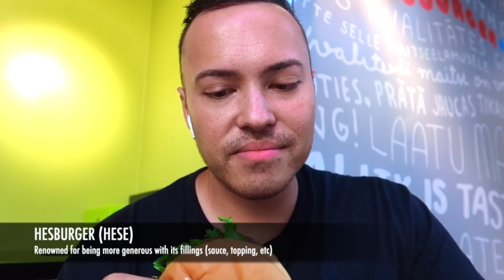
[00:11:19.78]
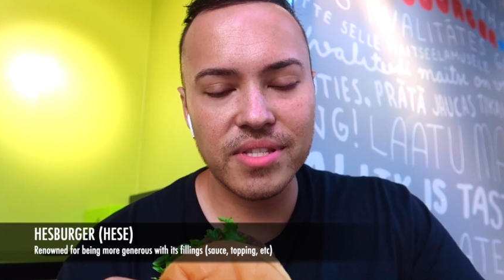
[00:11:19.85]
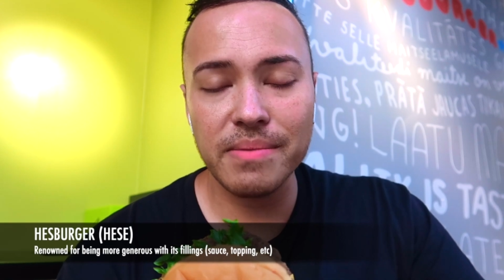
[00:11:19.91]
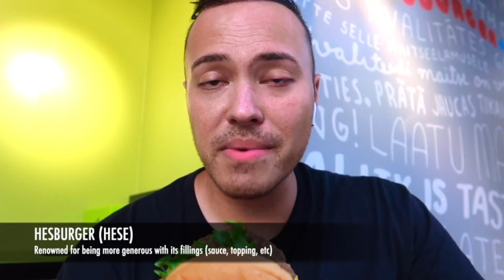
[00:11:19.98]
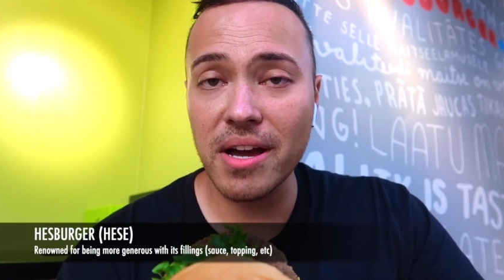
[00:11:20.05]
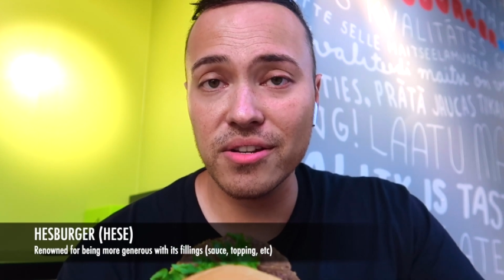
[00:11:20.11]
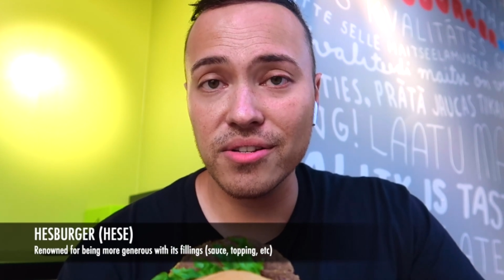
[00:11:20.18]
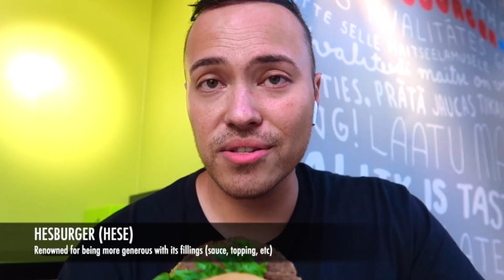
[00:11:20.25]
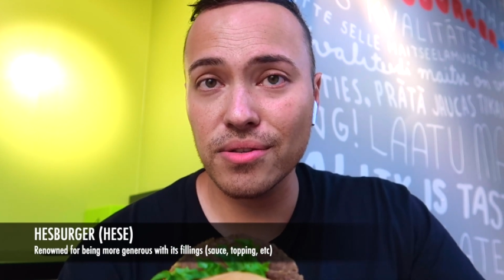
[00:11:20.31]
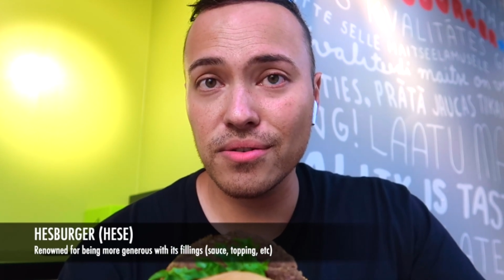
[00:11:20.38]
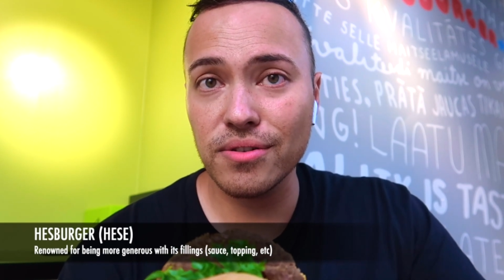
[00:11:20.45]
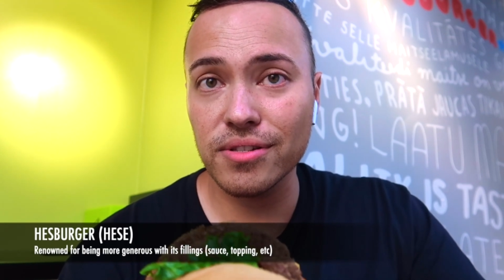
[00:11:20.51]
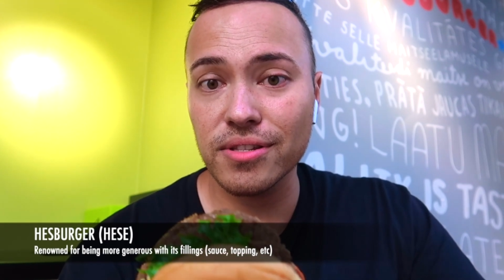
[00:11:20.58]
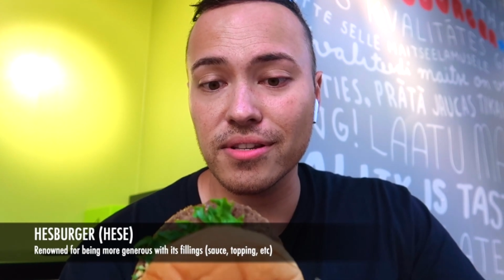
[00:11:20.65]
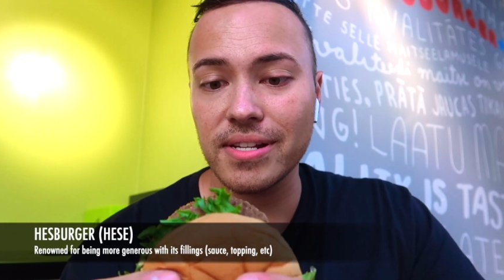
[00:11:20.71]
tomato
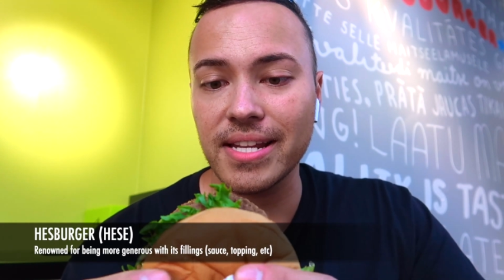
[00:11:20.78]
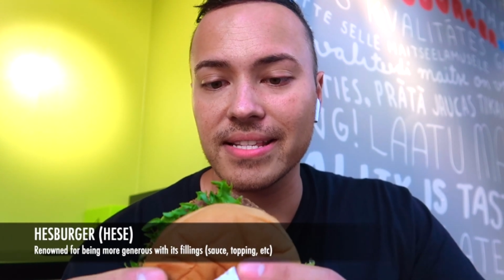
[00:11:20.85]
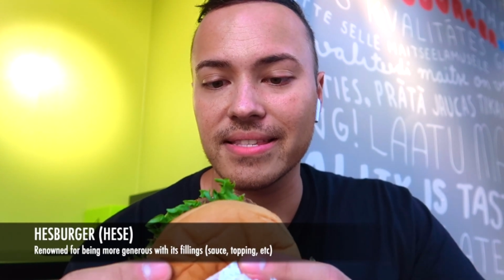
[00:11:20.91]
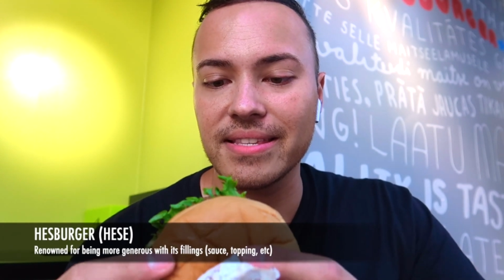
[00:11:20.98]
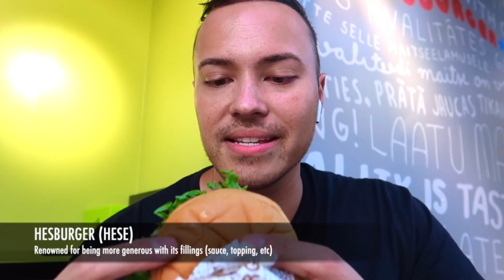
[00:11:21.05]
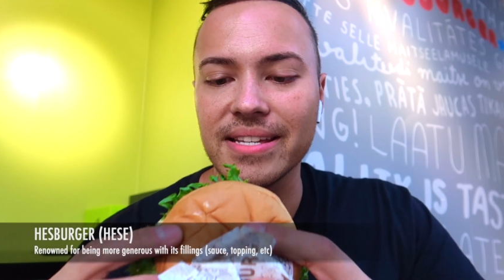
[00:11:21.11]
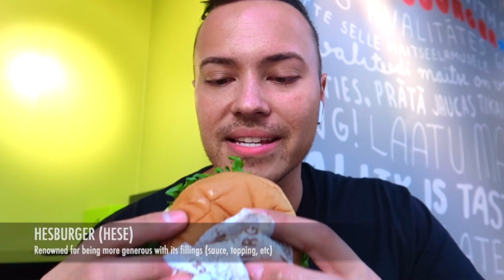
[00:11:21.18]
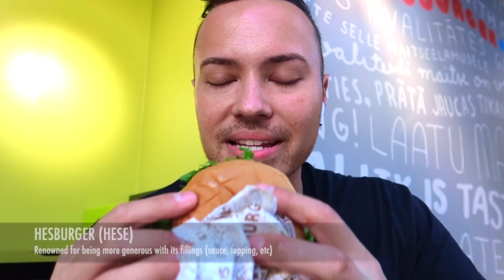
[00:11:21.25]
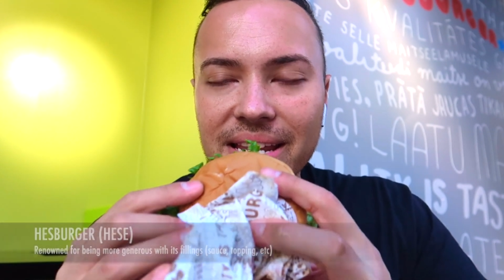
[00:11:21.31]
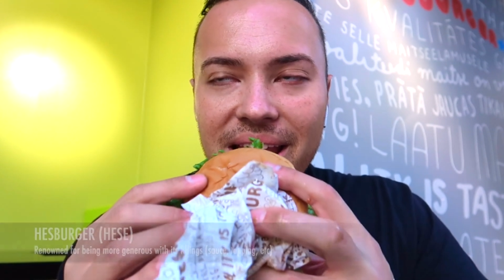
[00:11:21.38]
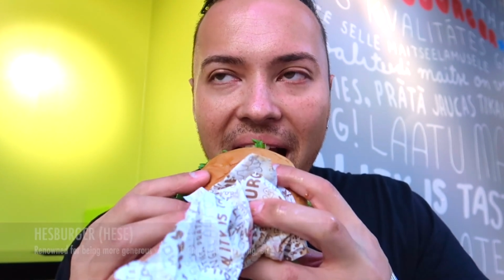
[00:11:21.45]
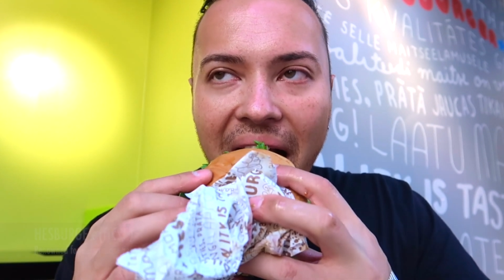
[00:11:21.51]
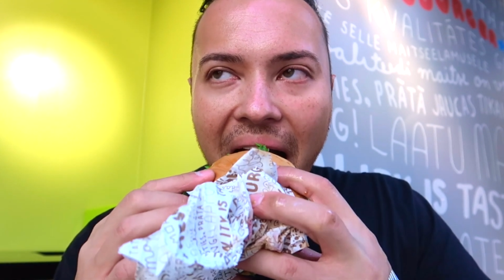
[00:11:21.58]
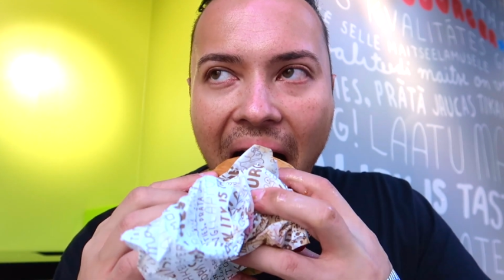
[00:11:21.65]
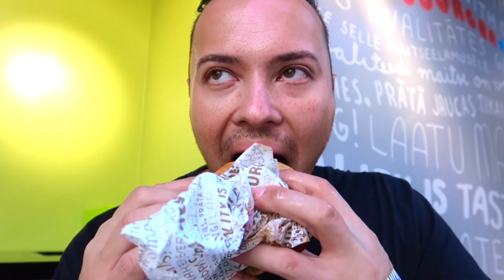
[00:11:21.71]
sauce, so let's dig in.